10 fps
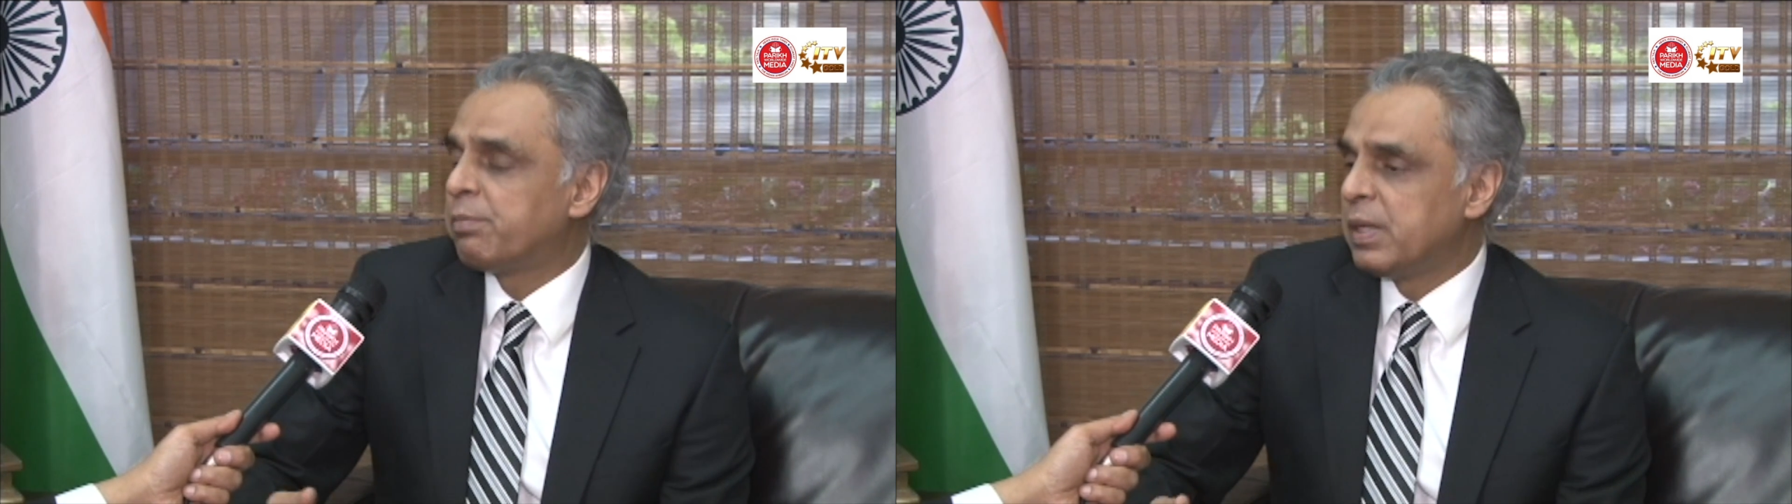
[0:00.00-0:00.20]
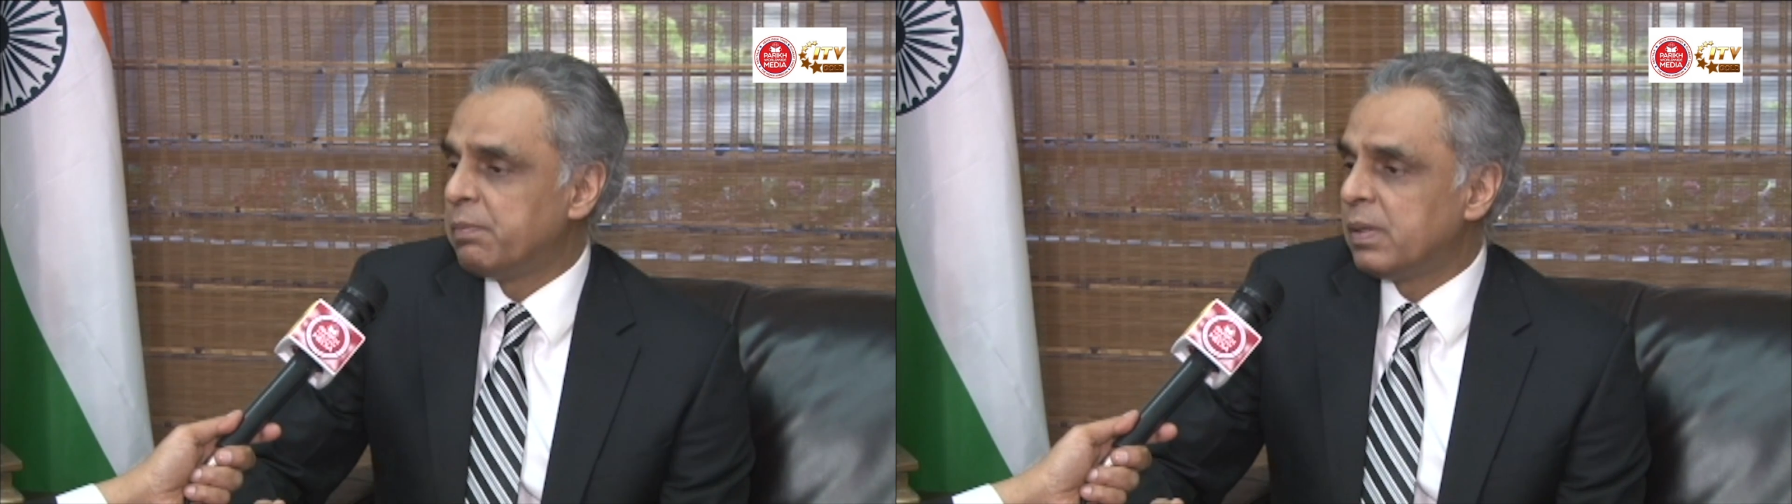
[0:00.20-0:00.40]

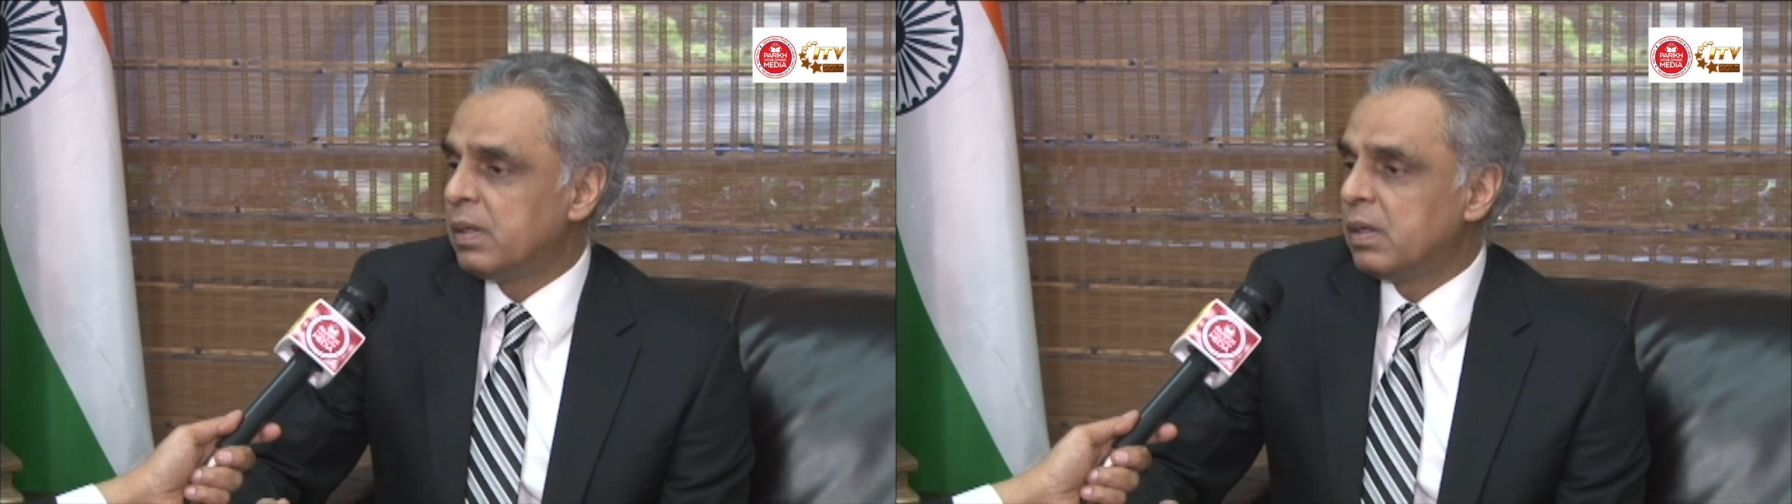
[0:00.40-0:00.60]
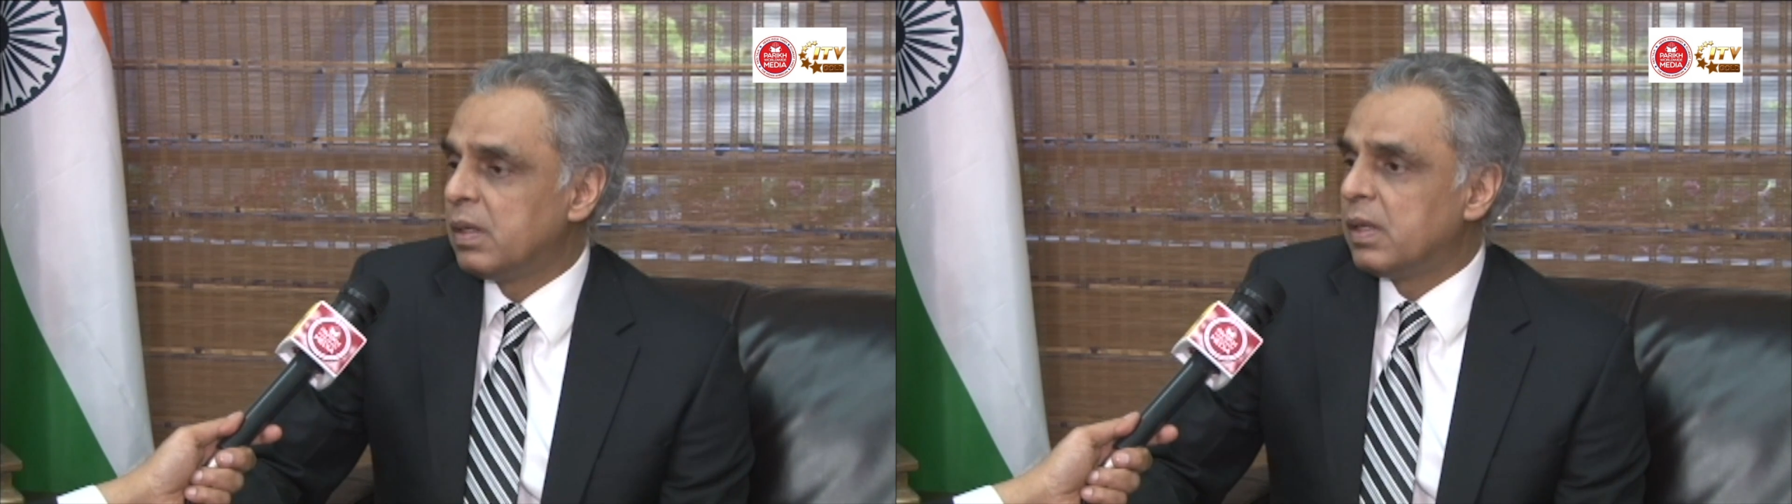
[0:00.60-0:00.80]

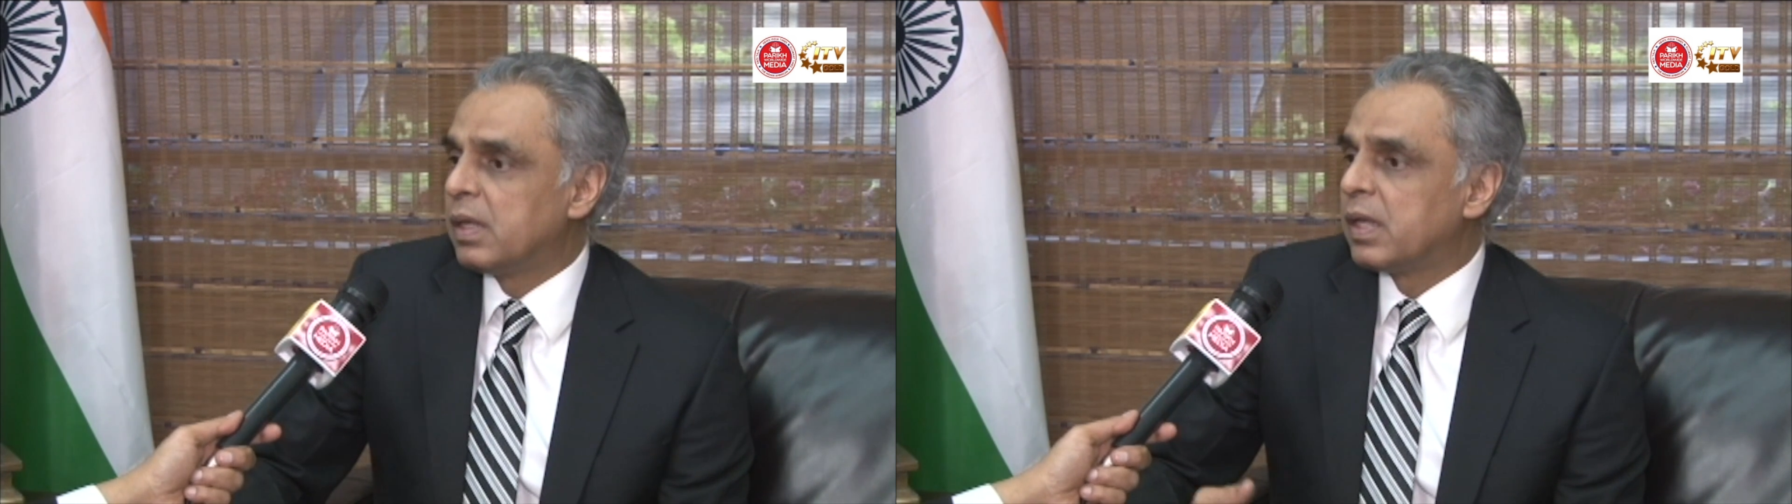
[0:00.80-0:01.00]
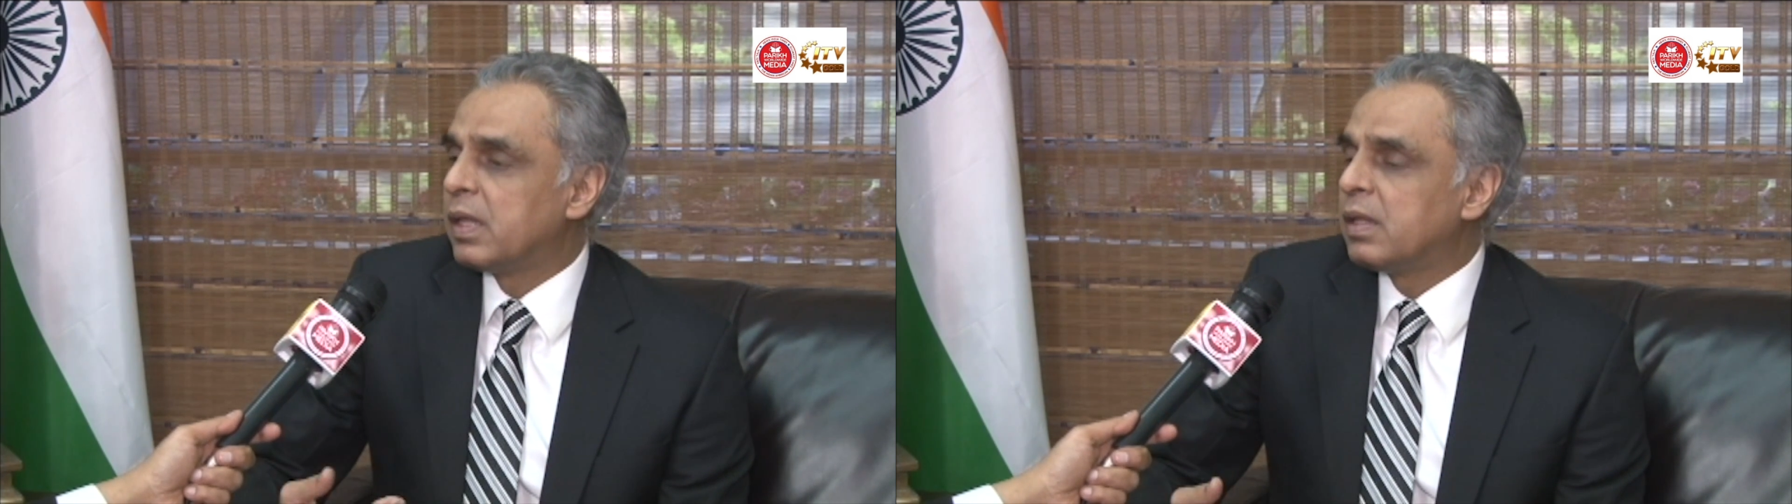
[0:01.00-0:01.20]
people
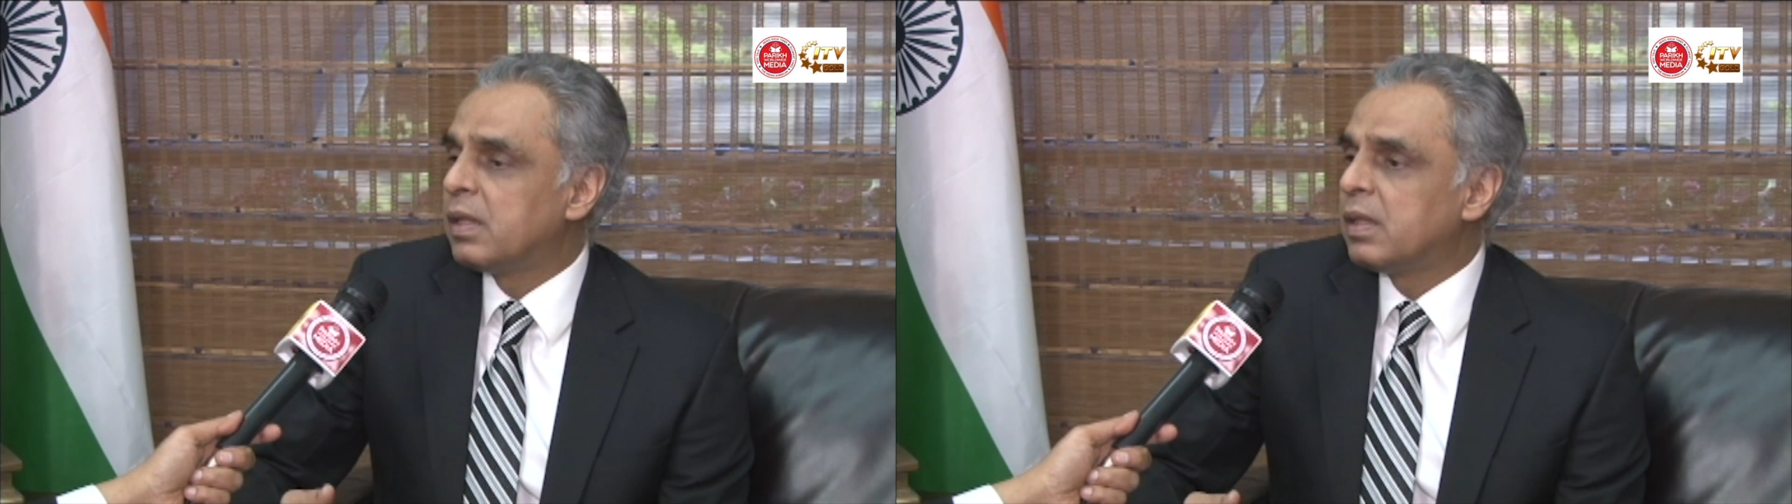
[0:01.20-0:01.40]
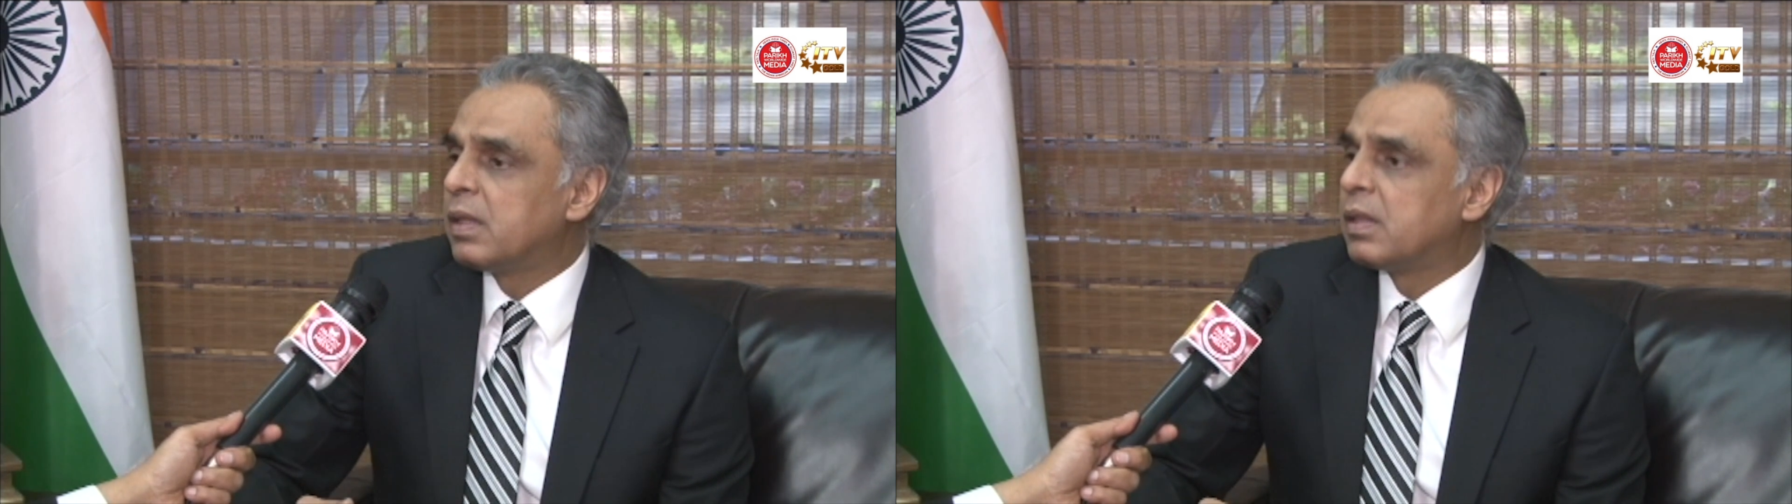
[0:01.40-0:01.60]

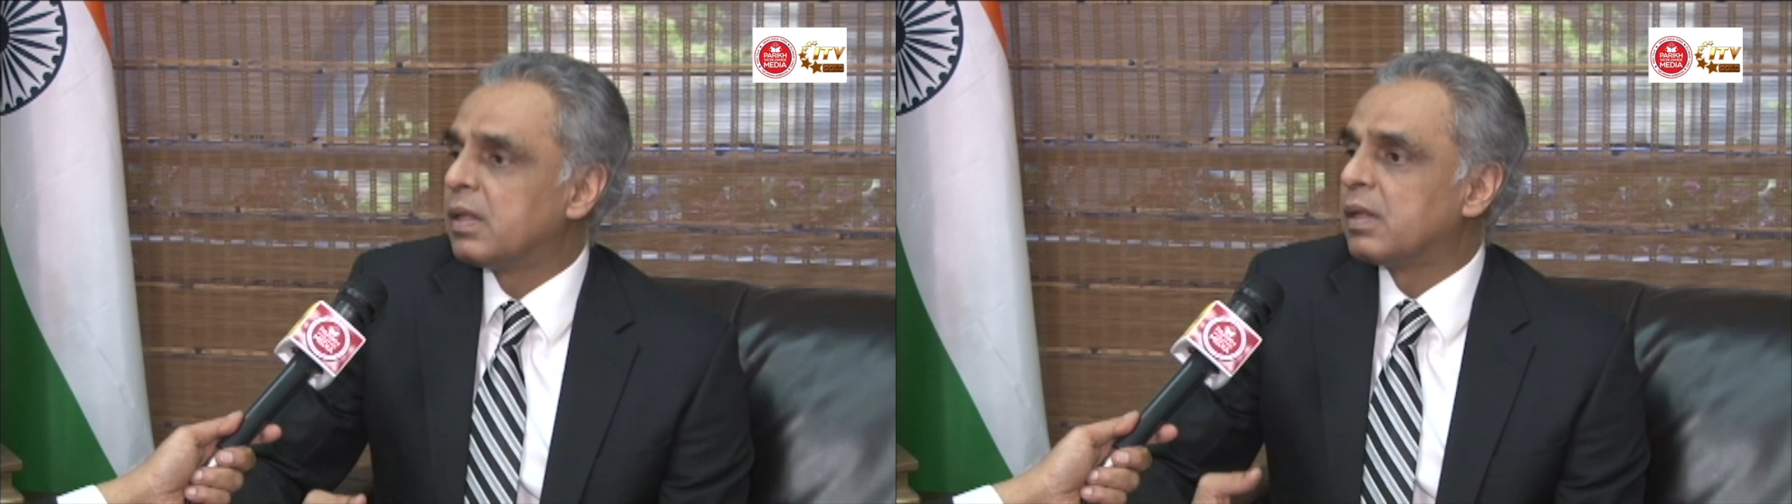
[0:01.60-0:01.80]
in